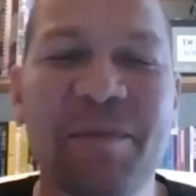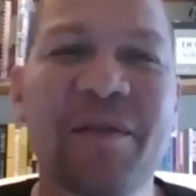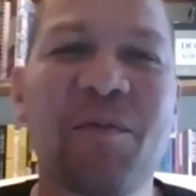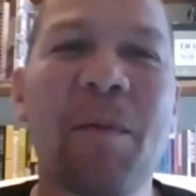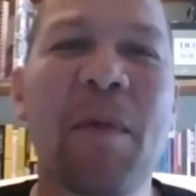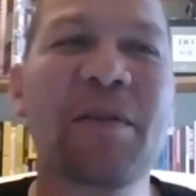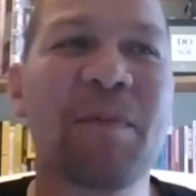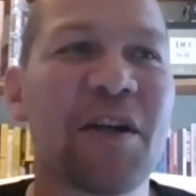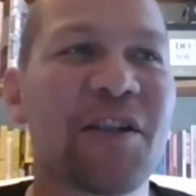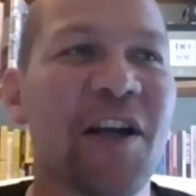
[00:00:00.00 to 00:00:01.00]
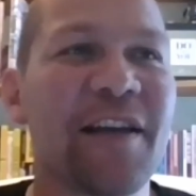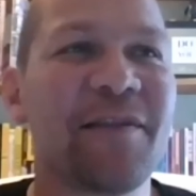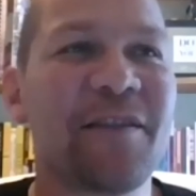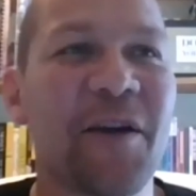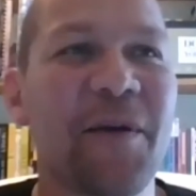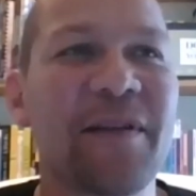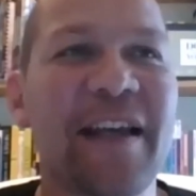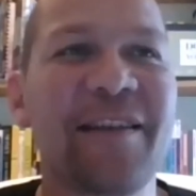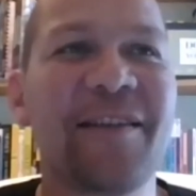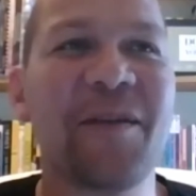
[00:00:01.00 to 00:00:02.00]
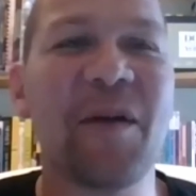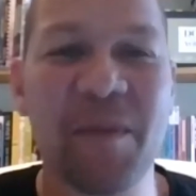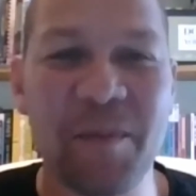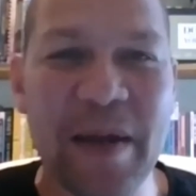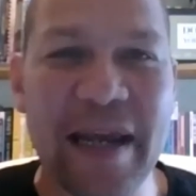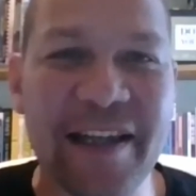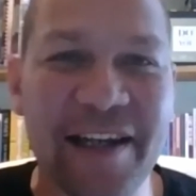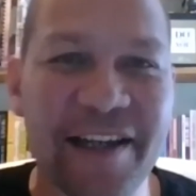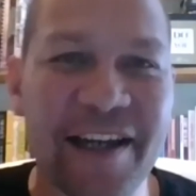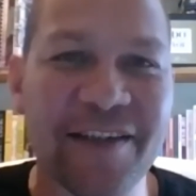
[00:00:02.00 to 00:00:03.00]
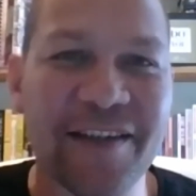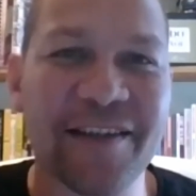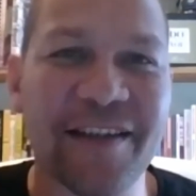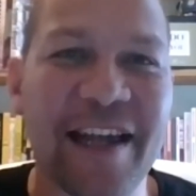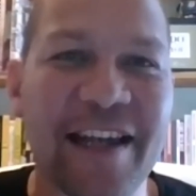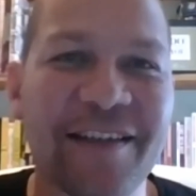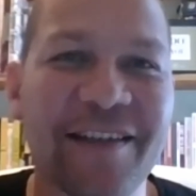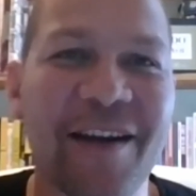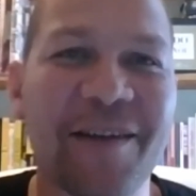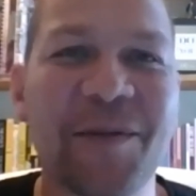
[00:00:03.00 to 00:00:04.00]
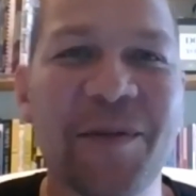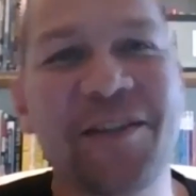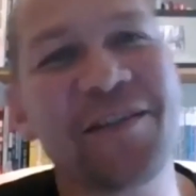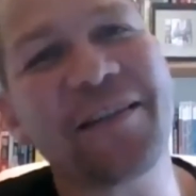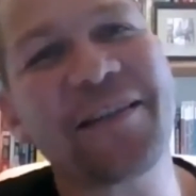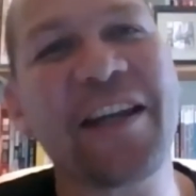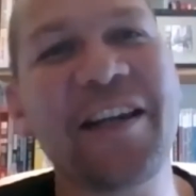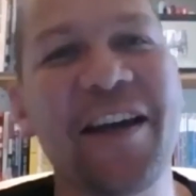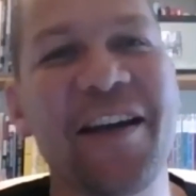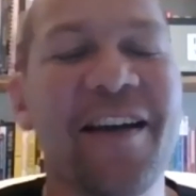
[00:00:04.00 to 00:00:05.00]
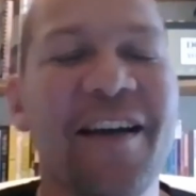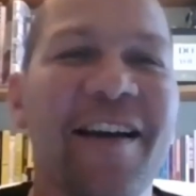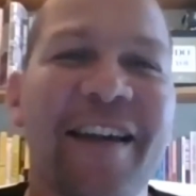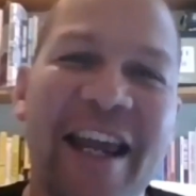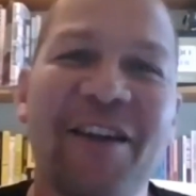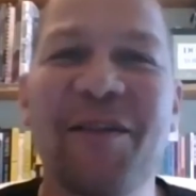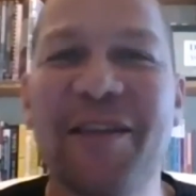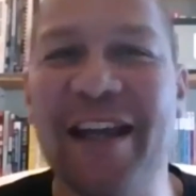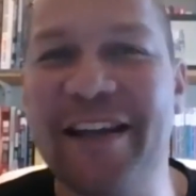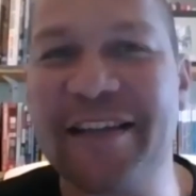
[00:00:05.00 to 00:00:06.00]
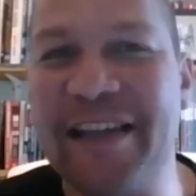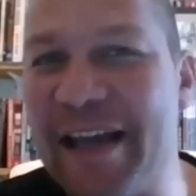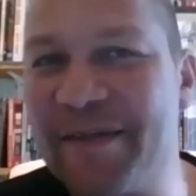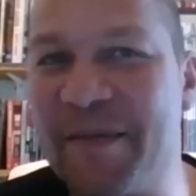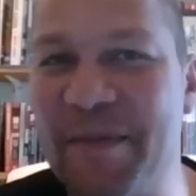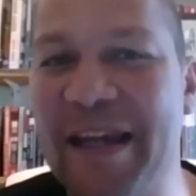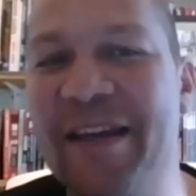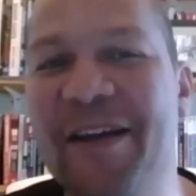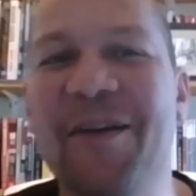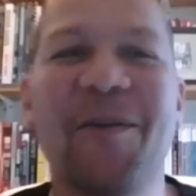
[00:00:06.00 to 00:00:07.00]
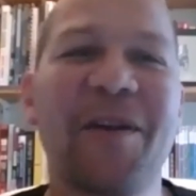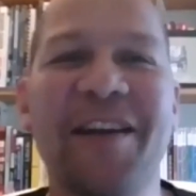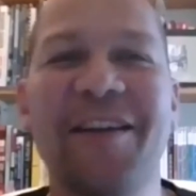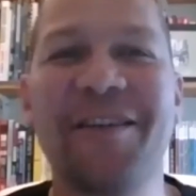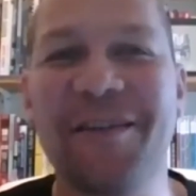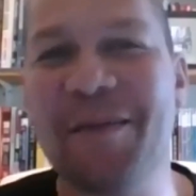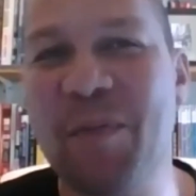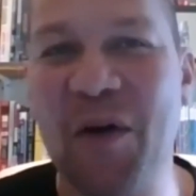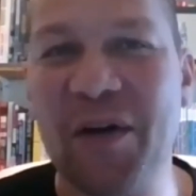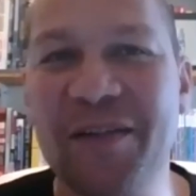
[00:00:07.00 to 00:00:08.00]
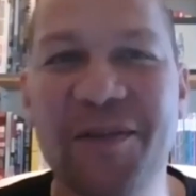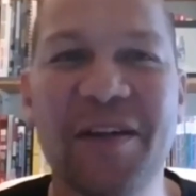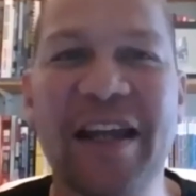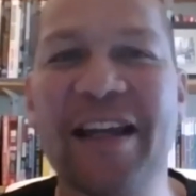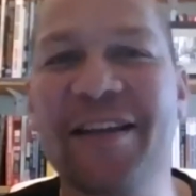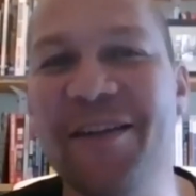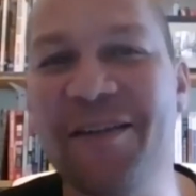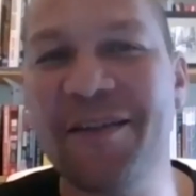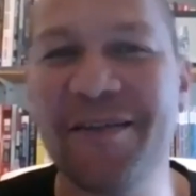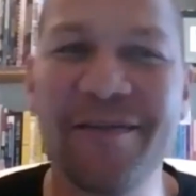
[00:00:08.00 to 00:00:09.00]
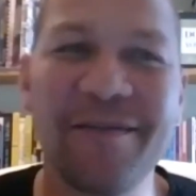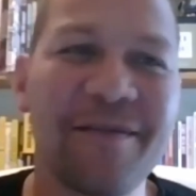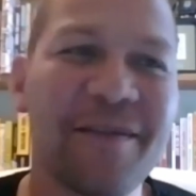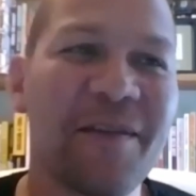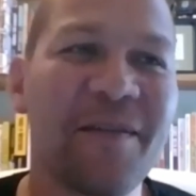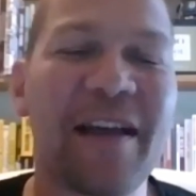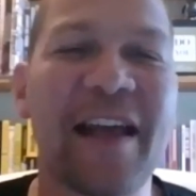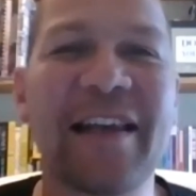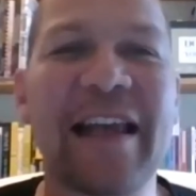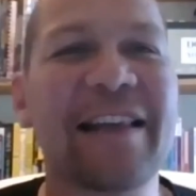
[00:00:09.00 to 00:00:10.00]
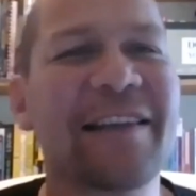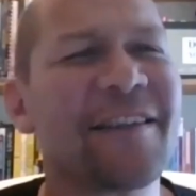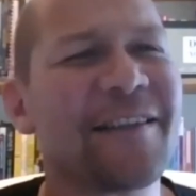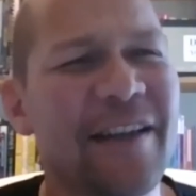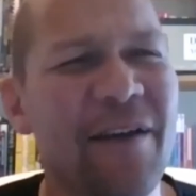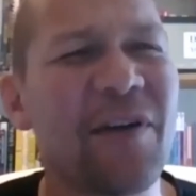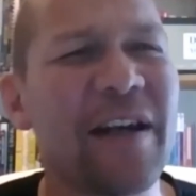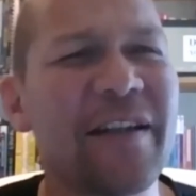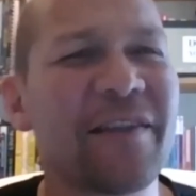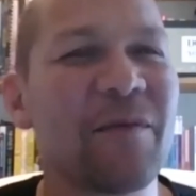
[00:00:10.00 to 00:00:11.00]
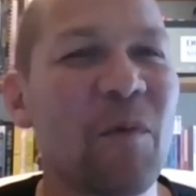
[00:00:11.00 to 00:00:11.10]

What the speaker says: because what most martial artists do is they do unpaid delegation. So they just go to a senior, can you take this class for me? Or can you do the books? Or can you do, and that generally doesn't